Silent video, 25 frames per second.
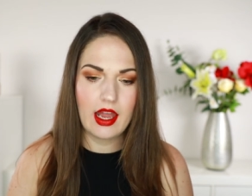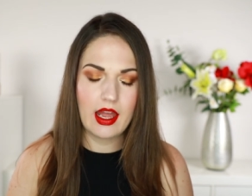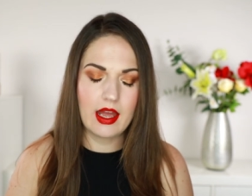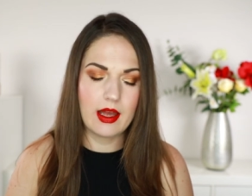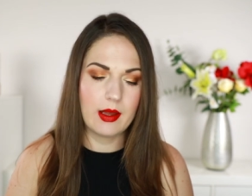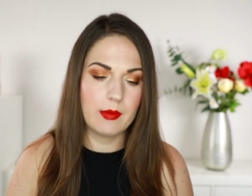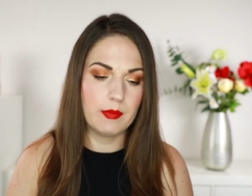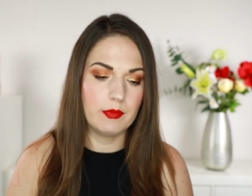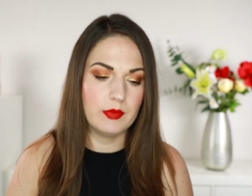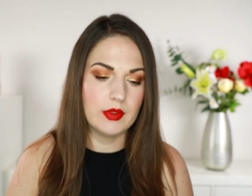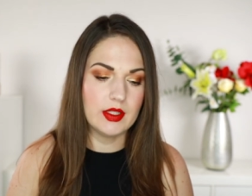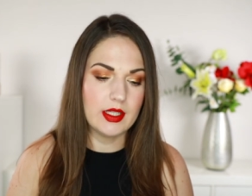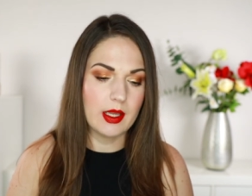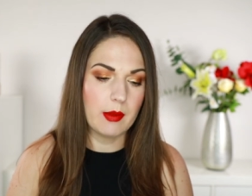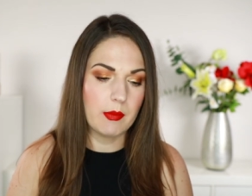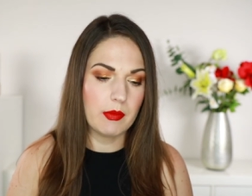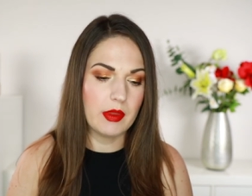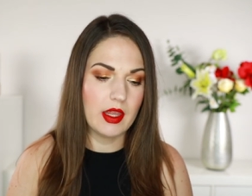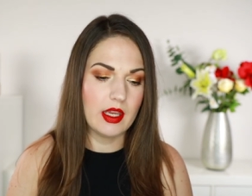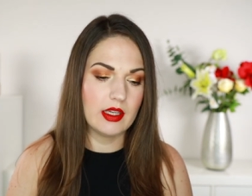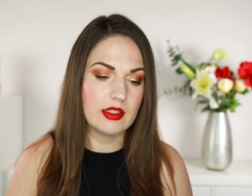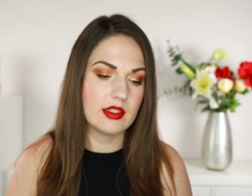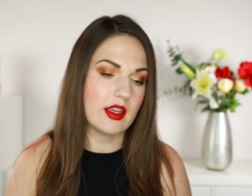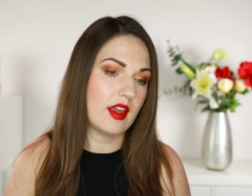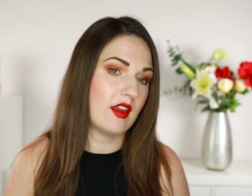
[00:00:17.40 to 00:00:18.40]
some
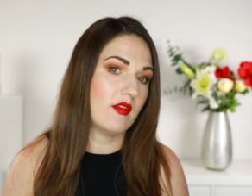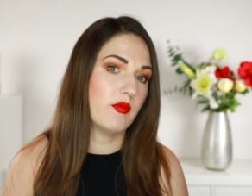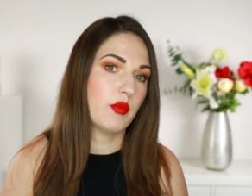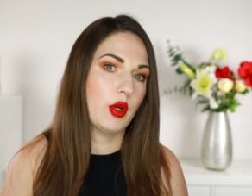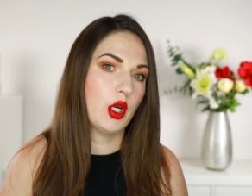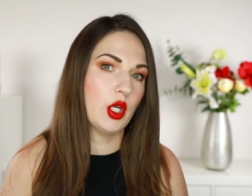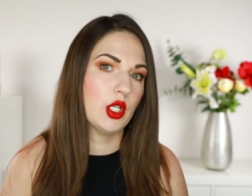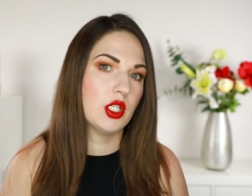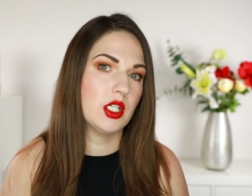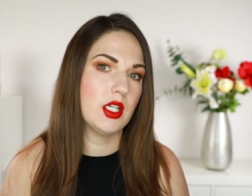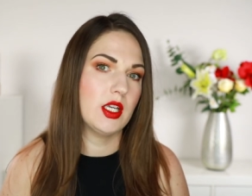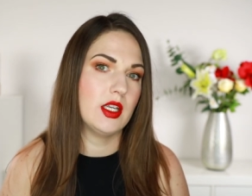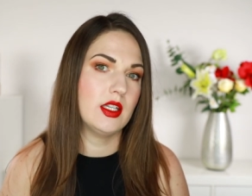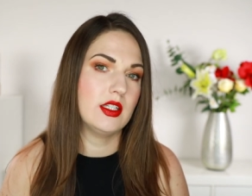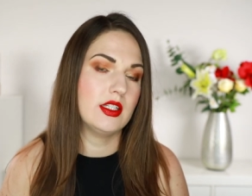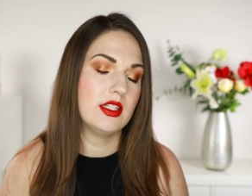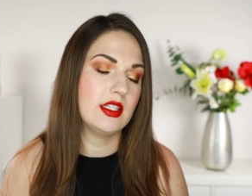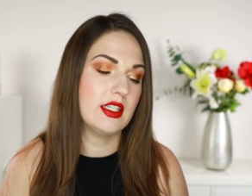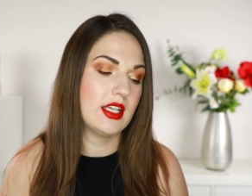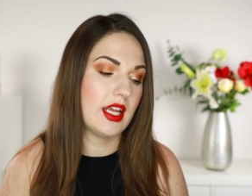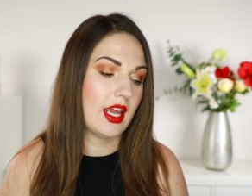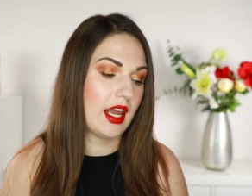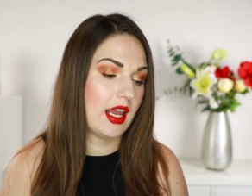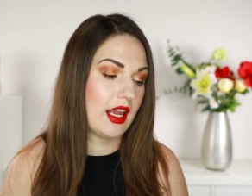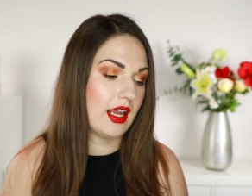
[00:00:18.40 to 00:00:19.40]
things I
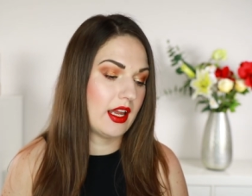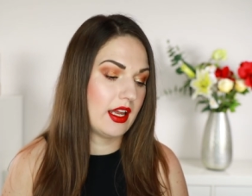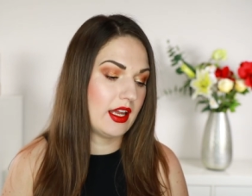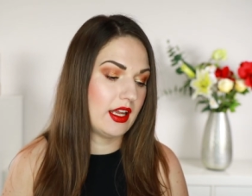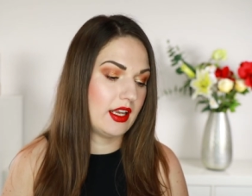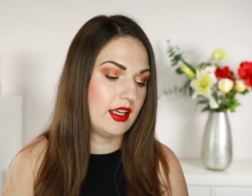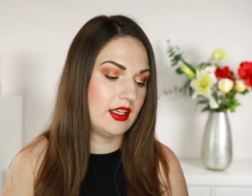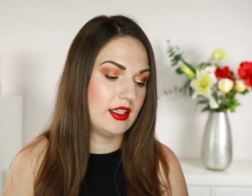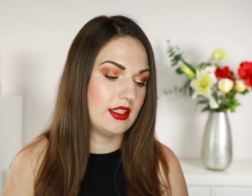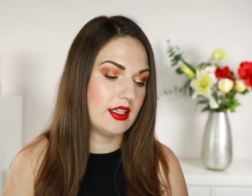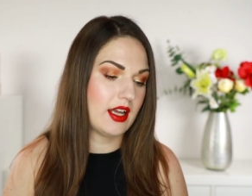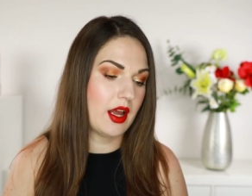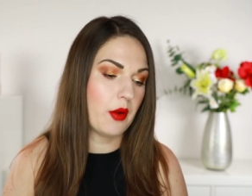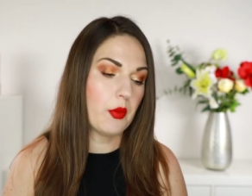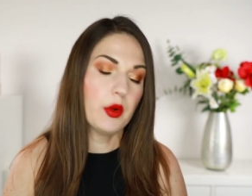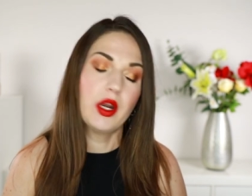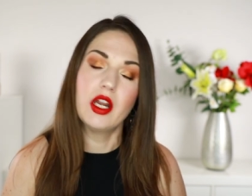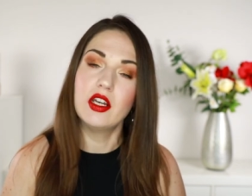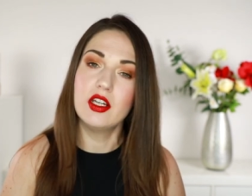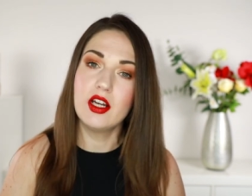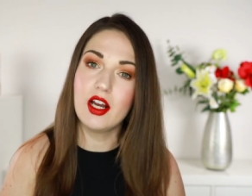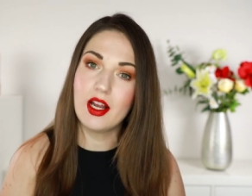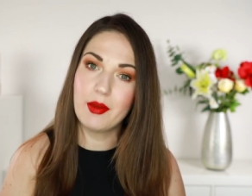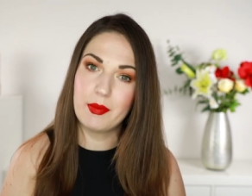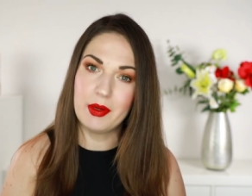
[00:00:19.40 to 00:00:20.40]
purchased, and I want
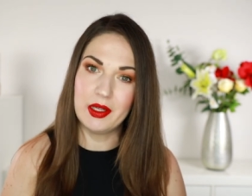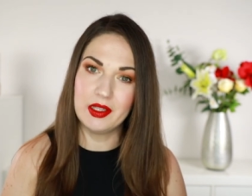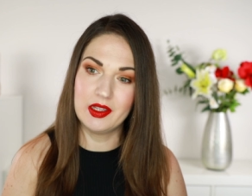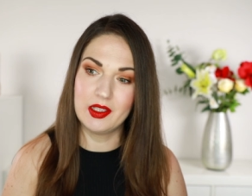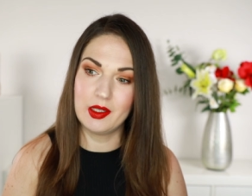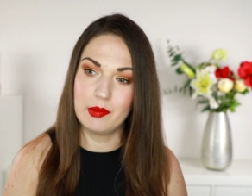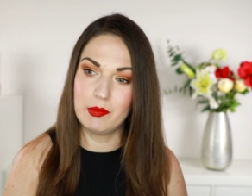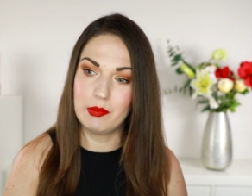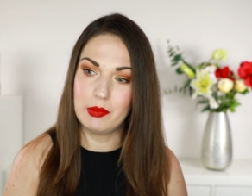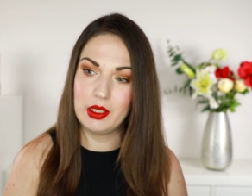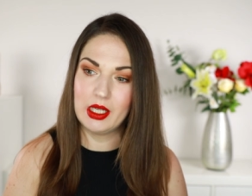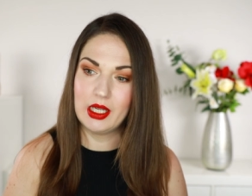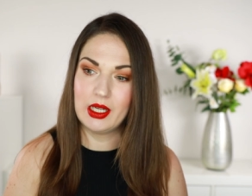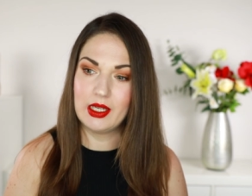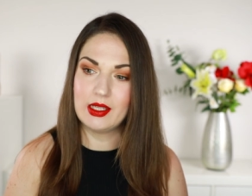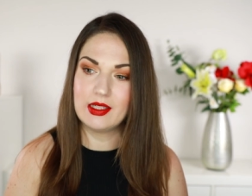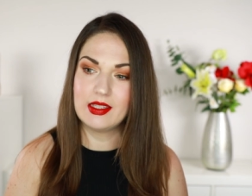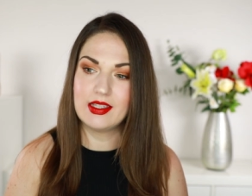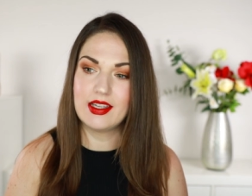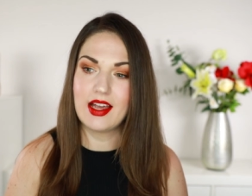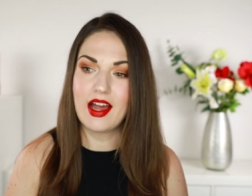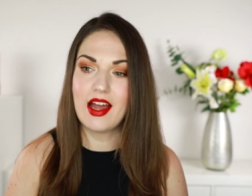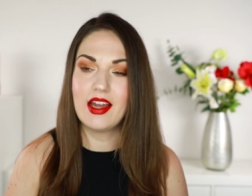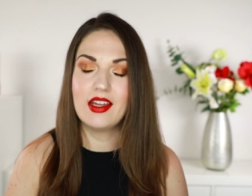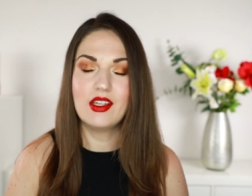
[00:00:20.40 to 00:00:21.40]
to talk about them
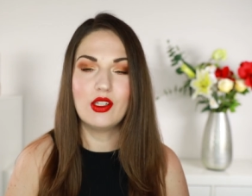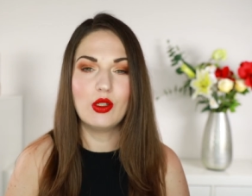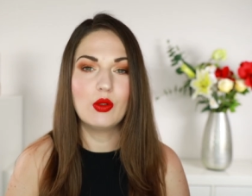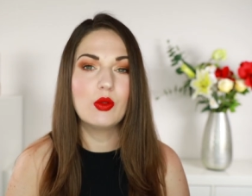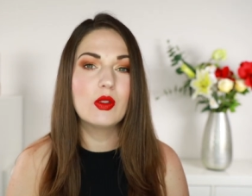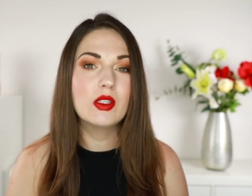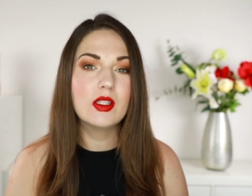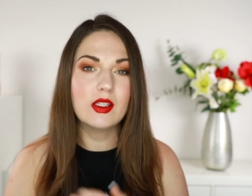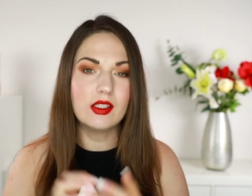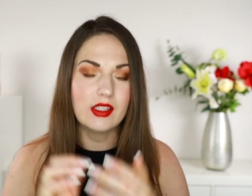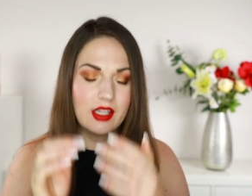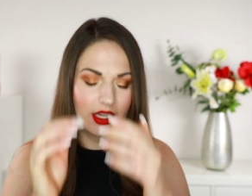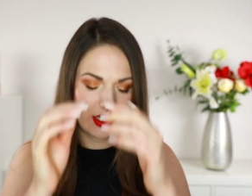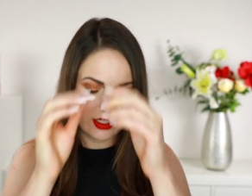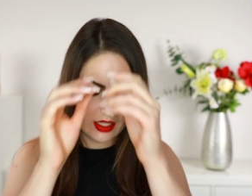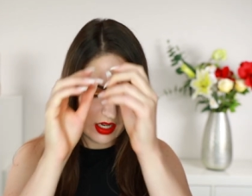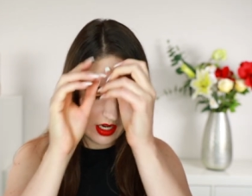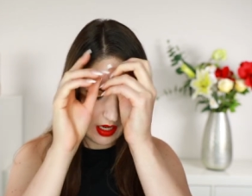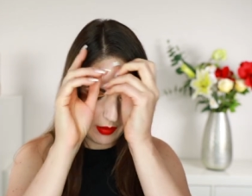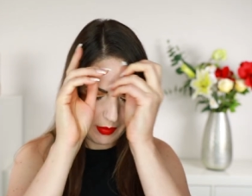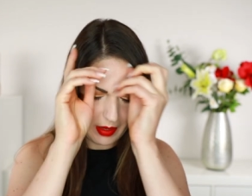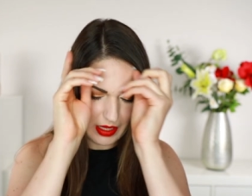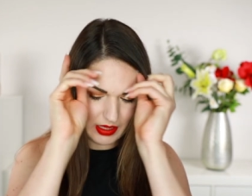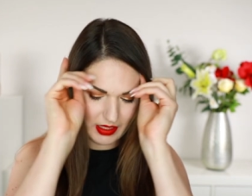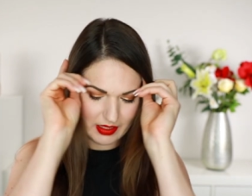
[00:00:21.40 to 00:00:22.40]
because I do still like
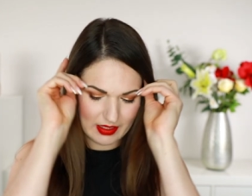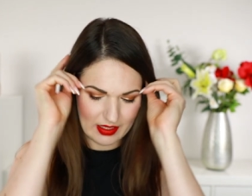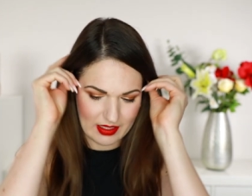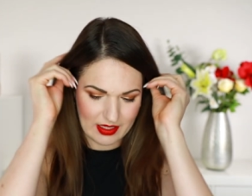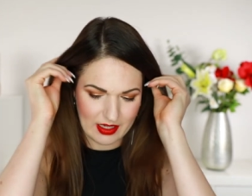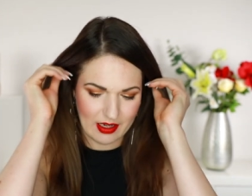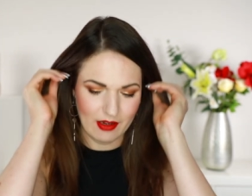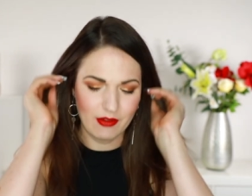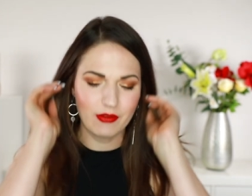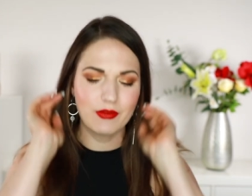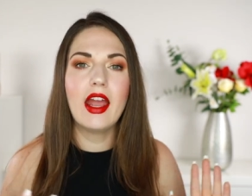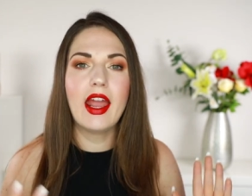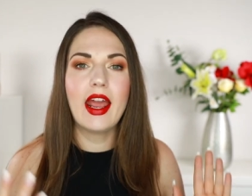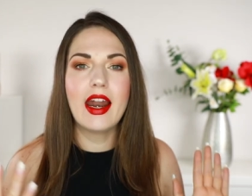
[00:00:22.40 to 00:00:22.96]
talking about this stuff.